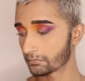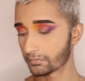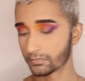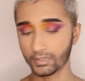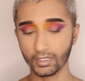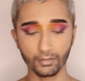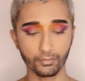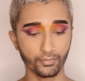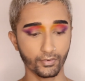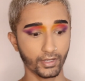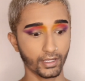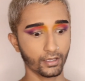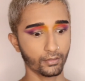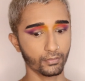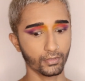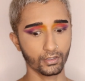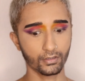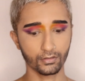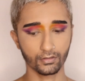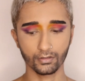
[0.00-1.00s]
yeah,
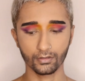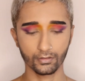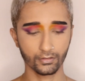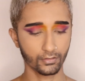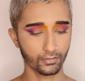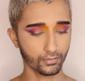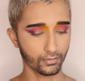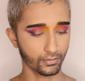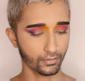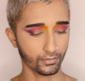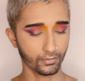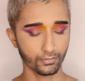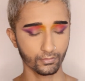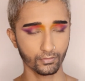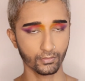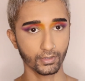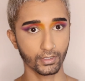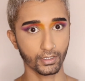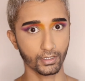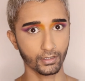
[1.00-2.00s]
pigmented, so
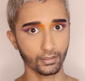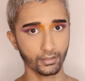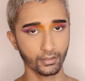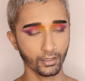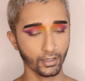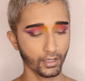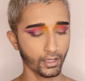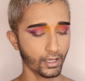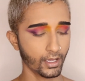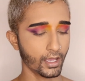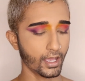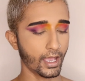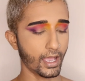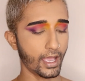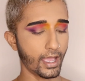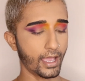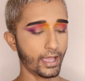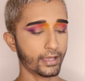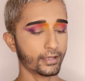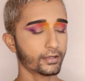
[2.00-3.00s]
little.
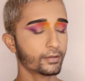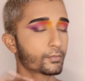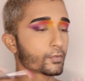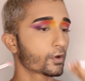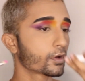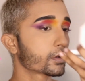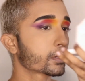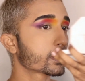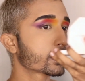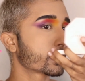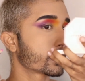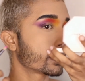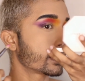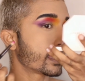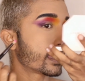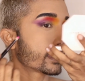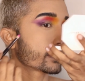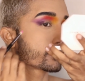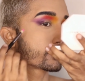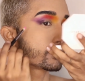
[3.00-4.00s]
And I'm going to
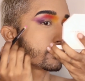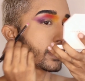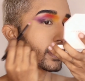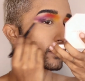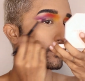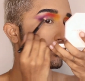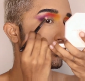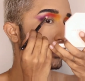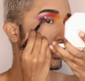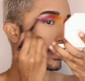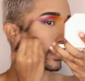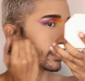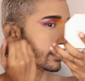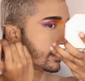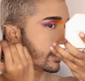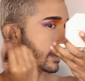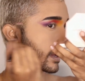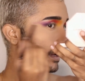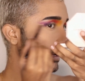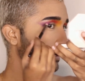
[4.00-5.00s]
connect my red
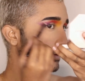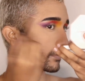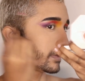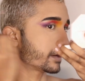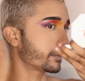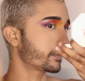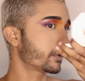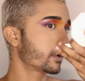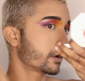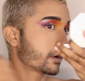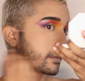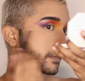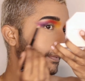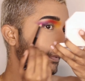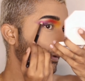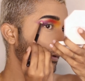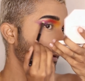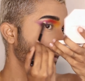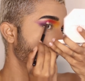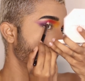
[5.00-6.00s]
and my
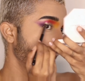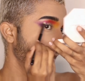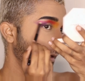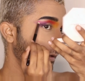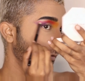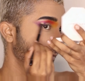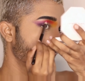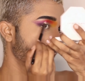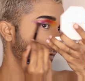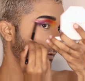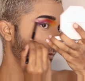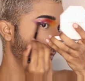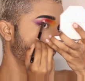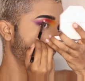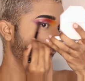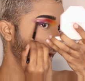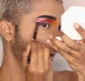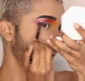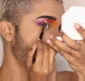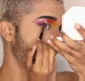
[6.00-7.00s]
purple and just
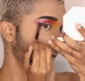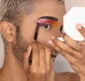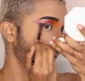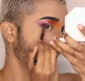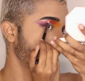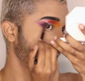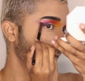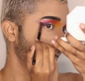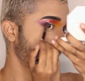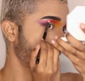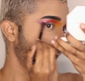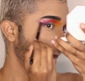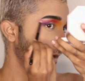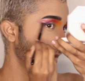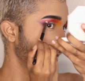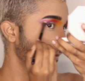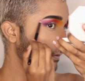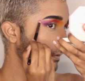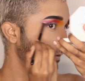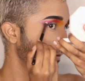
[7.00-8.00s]
wing all of this
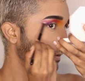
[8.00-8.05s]
out.